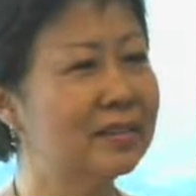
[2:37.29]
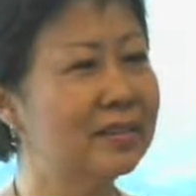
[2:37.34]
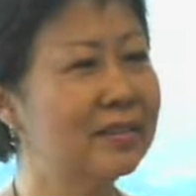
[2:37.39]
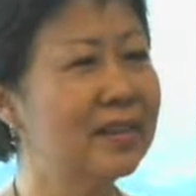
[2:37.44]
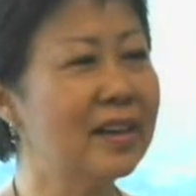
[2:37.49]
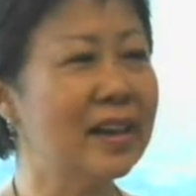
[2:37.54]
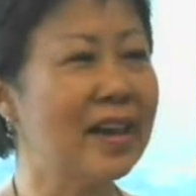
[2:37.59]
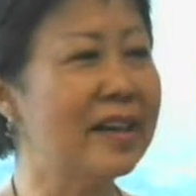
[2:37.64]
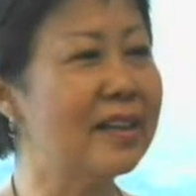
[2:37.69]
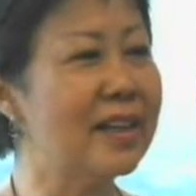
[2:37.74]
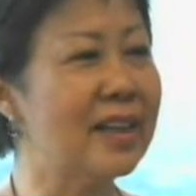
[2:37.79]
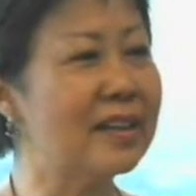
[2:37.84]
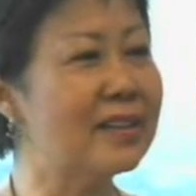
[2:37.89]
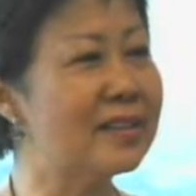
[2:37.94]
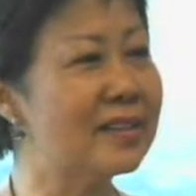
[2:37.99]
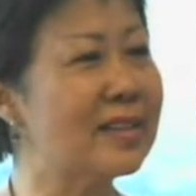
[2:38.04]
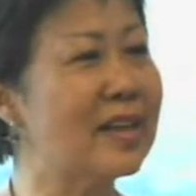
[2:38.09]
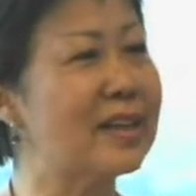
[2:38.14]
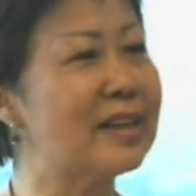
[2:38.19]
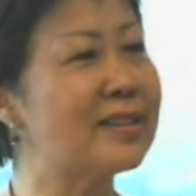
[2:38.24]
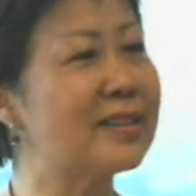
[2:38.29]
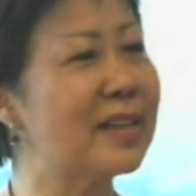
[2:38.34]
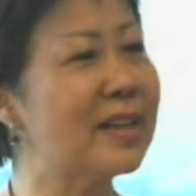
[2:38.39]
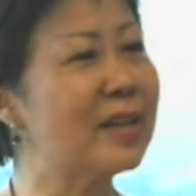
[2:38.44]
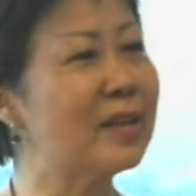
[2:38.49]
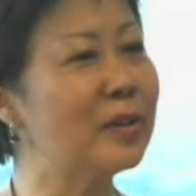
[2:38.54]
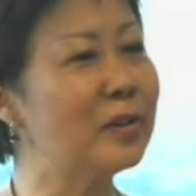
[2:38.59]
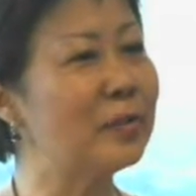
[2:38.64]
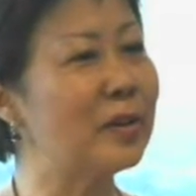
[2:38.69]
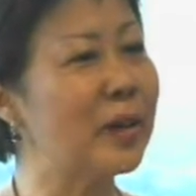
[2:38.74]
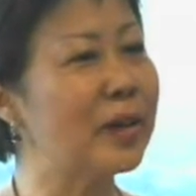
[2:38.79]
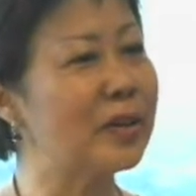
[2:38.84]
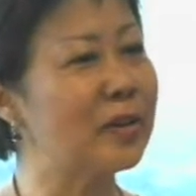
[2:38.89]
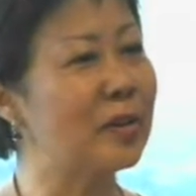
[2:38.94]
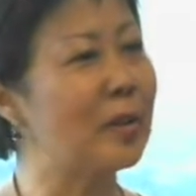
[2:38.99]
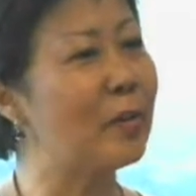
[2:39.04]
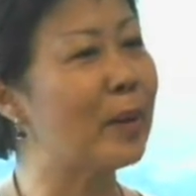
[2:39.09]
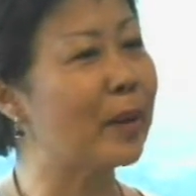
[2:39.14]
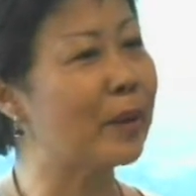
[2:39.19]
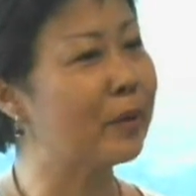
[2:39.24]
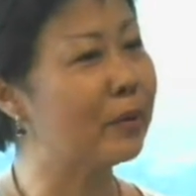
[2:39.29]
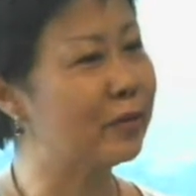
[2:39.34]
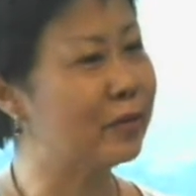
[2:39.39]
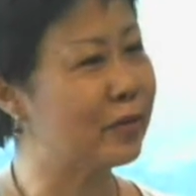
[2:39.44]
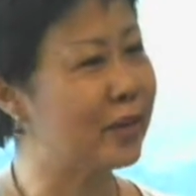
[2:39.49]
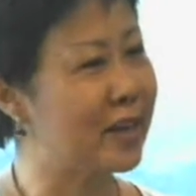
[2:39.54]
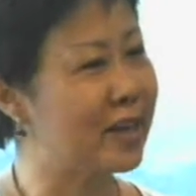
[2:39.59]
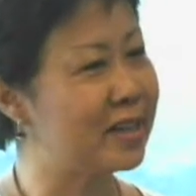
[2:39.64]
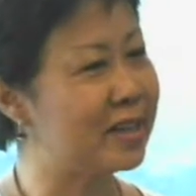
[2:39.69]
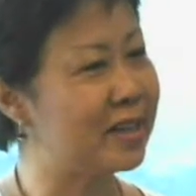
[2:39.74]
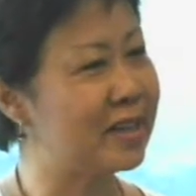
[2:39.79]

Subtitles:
And saying goodbye to all my good friends,